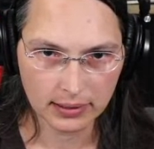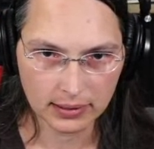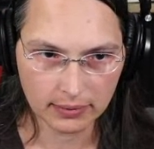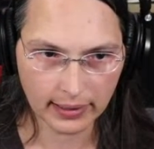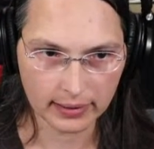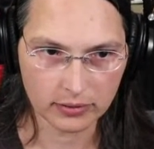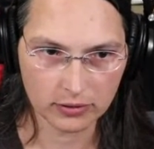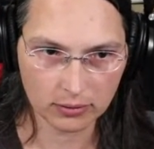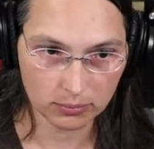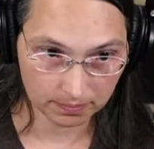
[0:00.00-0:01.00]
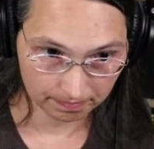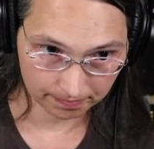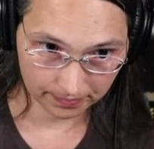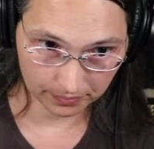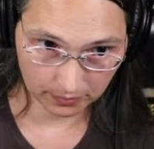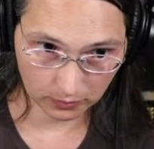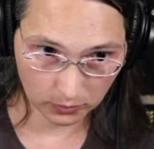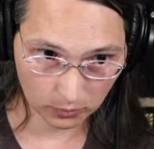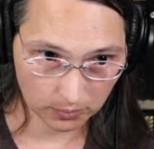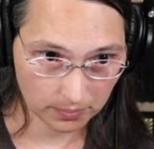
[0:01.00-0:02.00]
Okay, so
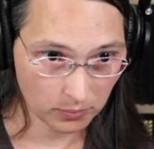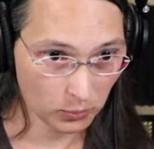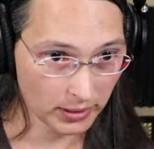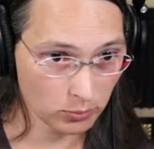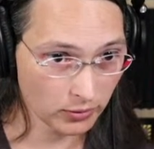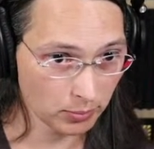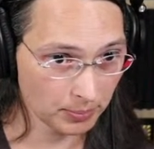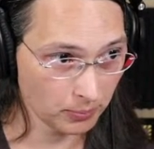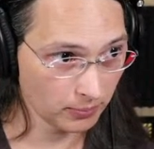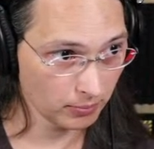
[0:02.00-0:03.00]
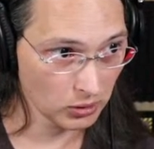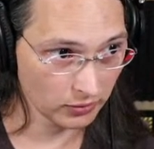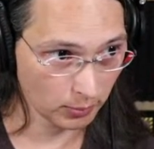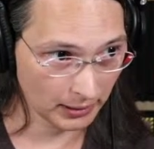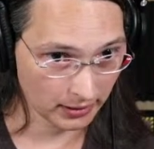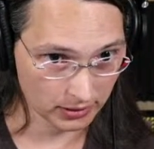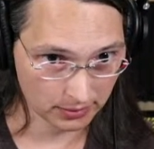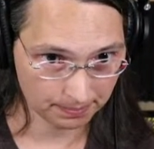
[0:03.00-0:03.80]
we can move the players.